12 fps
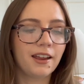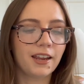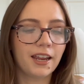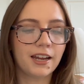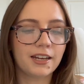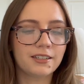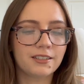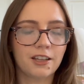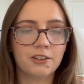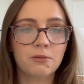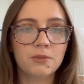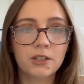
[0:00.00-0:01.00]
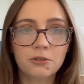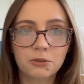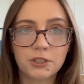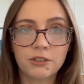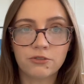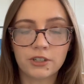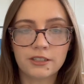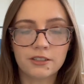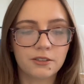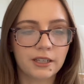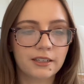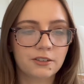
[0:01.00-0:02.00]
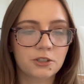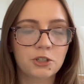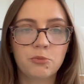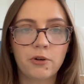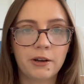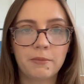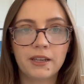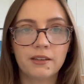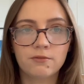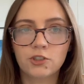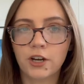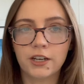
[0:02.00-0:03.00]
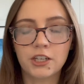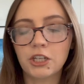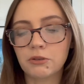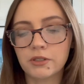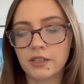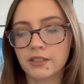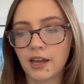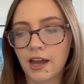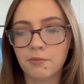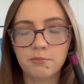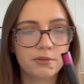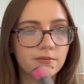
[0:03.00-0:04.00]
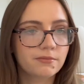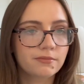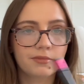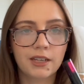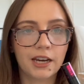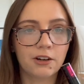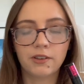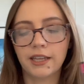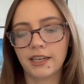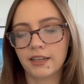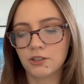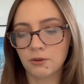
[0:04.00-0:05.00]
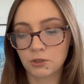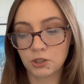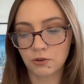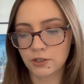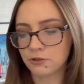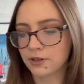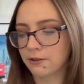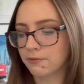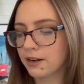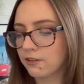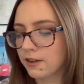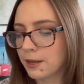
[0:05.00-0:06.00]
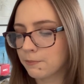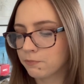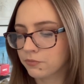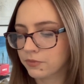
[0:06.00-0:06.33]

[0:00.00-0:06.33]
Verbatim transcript: and Lancome's not cruelty free, so like there's no point in me trying to use this up. I don't like it, so I'm just going to get rid of it.